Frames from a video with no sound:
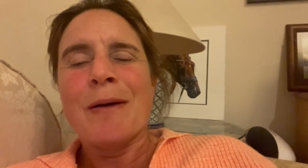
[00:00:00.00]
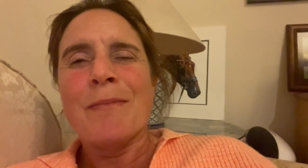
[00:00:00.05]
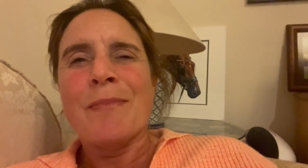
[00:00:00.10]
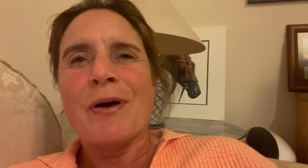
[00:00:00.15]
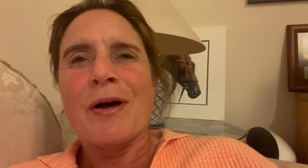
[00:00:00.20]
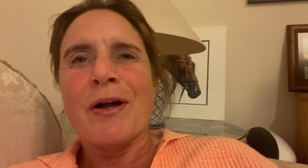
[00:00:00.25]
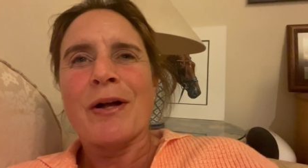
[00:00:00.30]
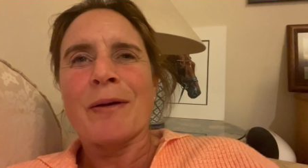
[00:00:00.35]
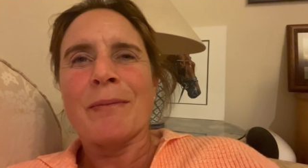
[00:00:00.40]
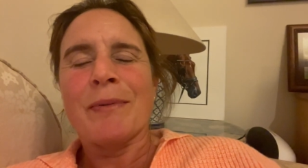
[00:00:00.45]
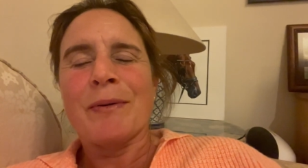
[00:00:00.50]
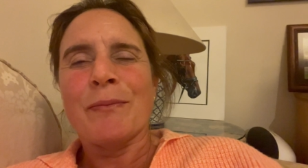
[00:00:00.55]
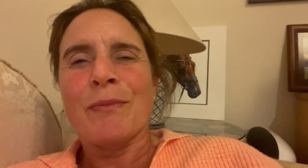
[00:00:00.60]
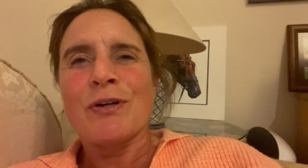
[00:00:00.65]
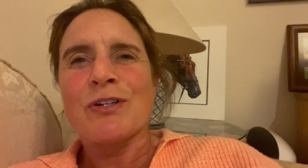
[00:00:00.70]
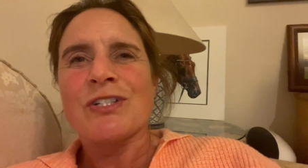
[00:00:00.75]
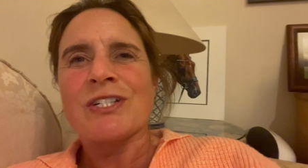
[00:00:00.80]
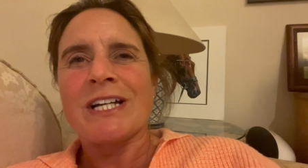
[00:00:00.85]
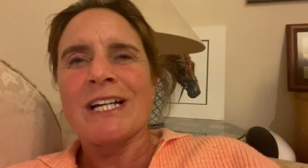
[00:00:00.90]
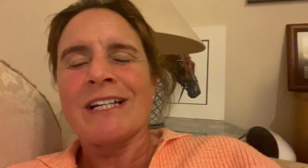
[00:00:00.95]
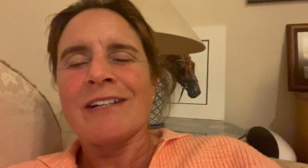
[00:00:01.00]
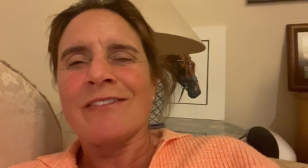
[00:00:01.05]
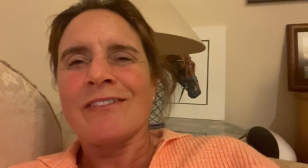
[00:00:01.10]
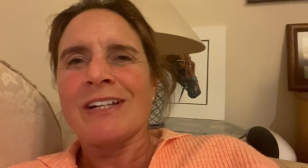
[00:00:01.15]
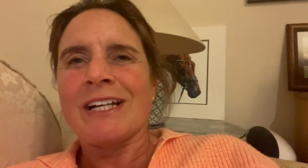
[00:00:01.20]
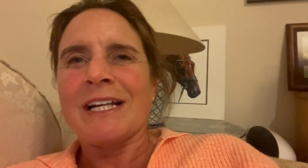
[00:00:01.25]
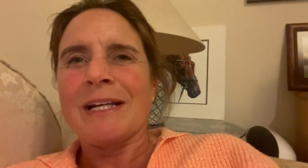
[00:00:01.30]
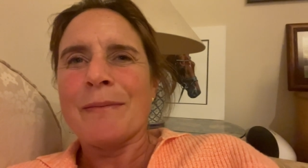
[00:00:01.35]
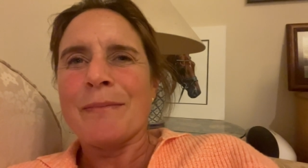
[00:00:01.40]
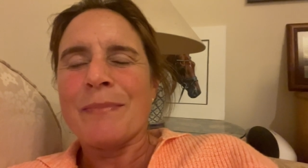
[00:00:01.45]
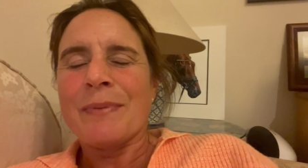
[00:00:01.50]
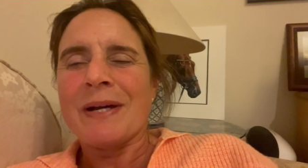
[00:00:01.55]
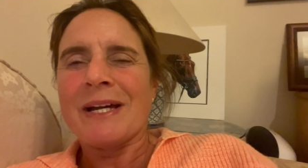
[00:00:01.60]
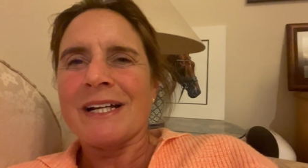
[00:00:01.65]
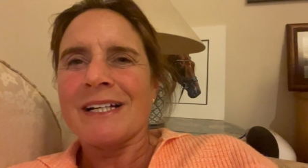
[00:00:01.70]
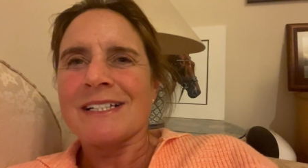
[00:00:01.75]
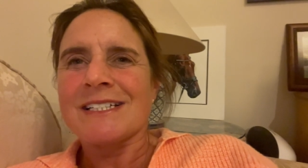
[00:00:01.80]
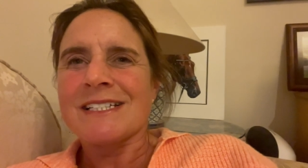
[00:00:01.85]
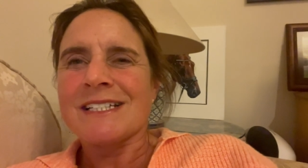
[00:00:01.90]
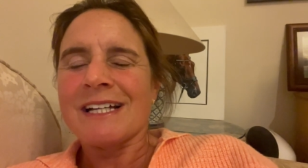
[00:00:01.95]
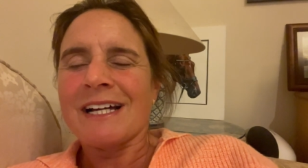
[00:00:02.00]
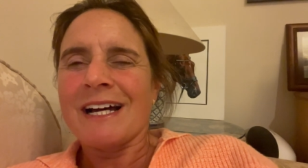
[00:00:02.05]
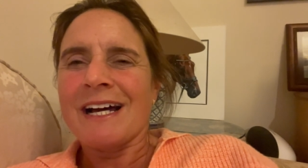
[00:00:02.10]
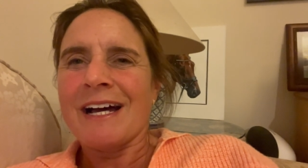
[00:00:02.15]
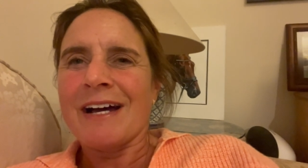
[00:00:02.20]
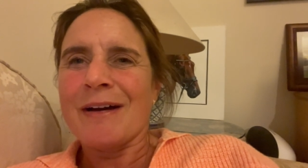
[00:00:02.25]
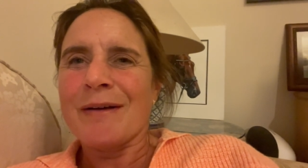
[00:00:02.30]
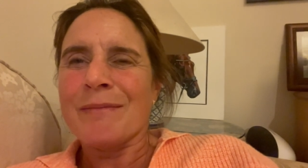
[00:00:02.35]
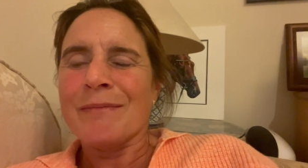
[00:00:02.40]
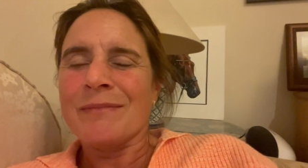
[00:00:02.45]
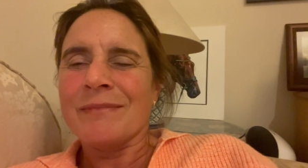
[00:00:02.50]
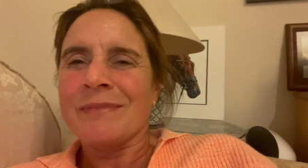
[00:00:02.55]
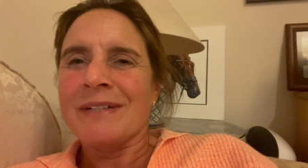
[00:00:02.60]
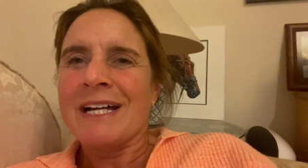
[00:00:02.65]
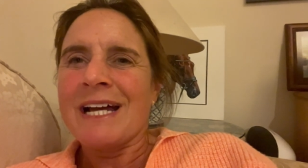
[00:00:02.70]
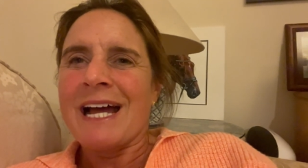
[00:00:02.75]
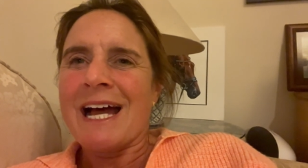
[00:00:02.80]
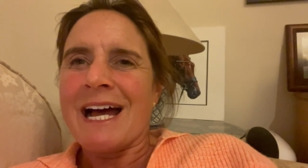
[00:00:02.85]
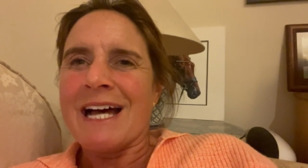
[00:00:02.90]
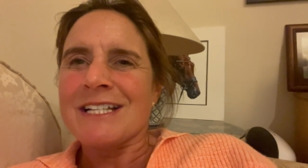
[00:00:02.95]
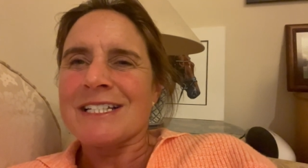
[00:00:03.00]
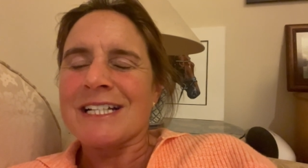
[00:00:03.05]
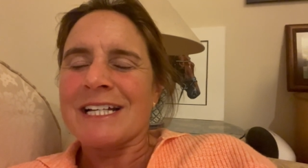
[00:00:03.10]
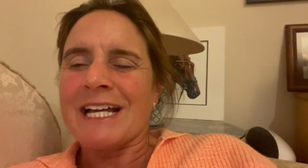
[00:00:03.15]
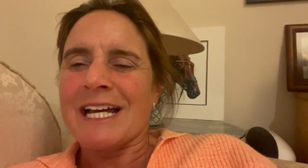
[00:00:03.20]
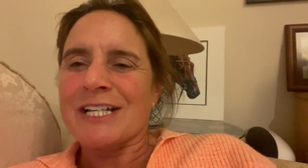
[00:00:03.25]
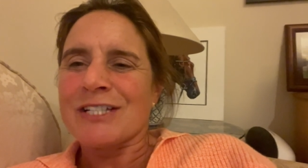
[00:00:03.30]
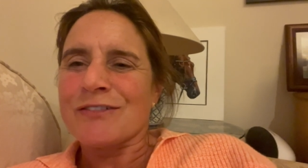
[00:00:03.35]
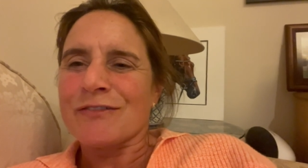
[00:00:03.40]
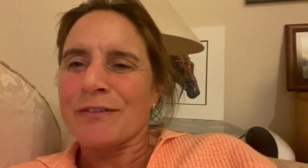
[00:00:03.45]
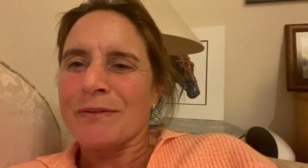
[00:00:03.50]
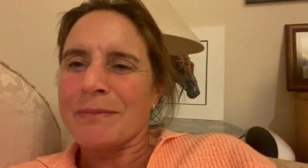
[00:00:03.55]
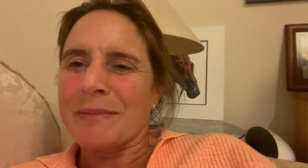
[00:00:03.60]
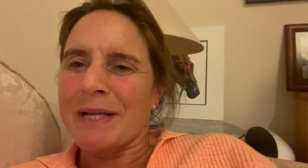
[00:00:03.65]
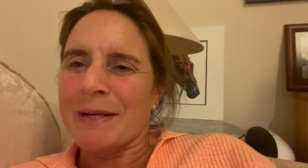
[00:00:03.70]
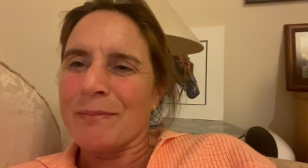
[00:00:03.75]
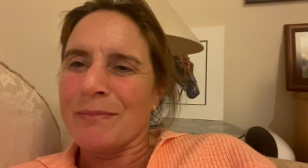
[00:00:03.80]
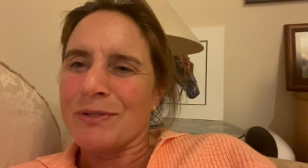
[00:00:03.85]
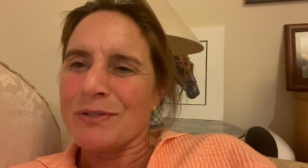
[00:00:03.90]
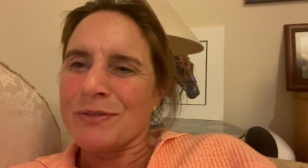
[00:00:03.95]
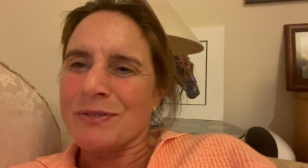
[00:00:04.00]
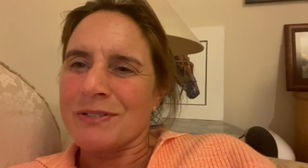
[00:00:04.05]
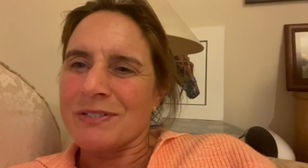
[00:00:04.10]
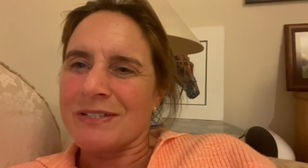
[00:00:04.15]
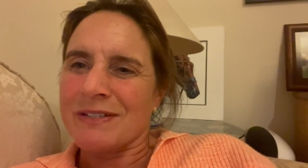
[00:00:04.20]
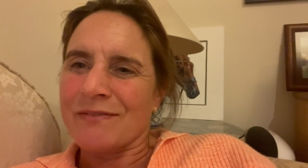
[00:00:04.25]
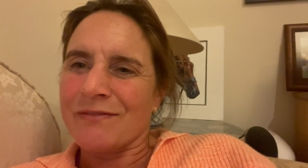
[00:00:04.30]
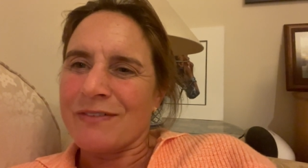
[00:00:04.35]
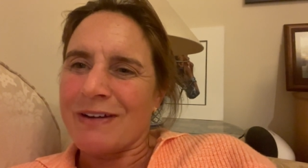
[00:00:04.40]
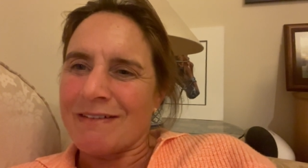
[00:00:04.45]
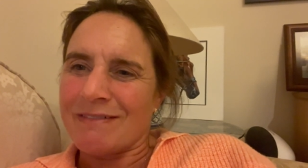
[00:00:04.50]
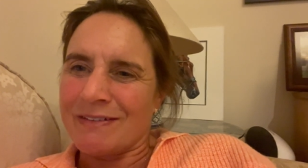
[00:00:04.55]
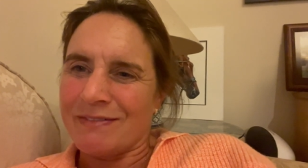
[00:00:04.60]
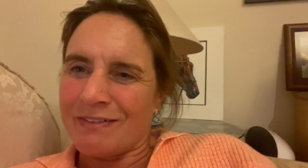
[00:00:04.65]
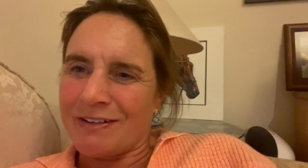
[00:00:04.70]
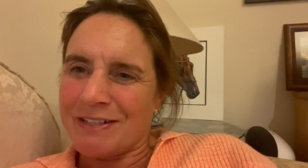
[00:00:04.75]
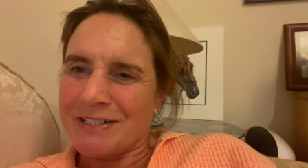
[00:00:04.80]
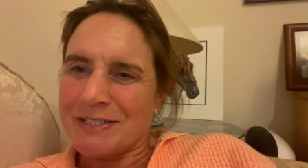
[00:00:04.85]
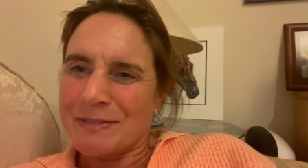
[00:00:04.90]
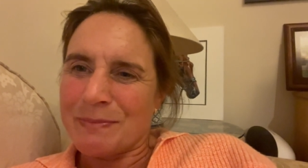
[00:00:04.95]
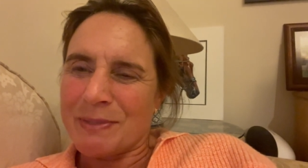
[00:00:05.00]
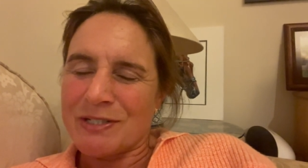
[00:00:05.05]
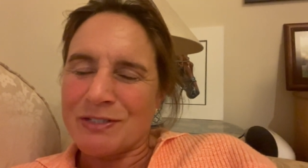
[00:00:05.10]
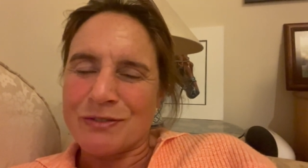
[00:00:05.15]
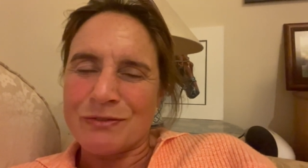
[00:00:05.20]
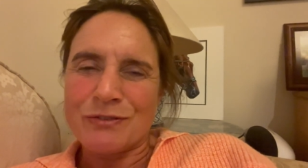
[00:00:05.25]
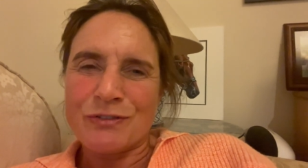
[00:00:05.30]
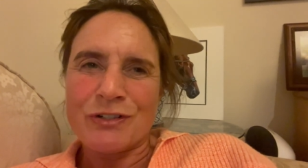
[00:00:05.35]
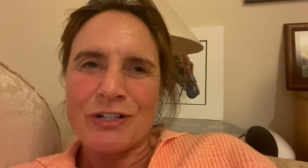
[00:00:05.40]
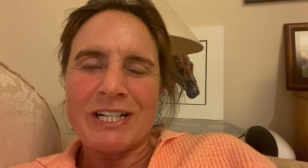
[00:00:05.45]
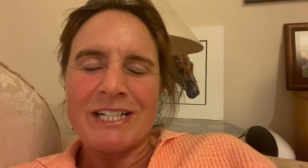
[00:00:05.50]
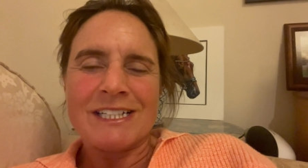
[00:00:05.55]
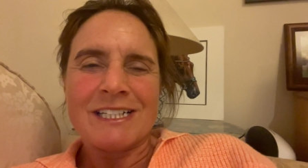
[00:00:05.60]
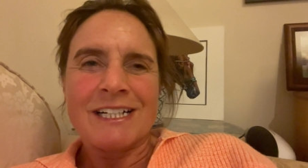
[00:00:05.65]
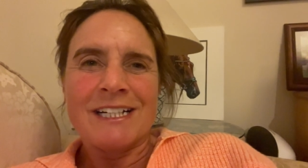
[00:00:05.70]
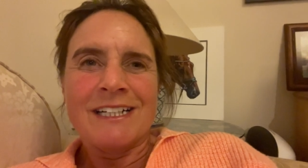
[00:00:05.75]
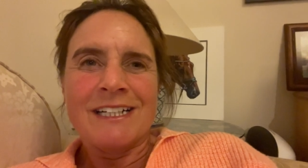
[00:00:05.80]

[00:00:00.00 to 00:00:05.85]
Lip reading: Burgham, and watched the end of the Olympics as a guest from them, which was a very, very special treat.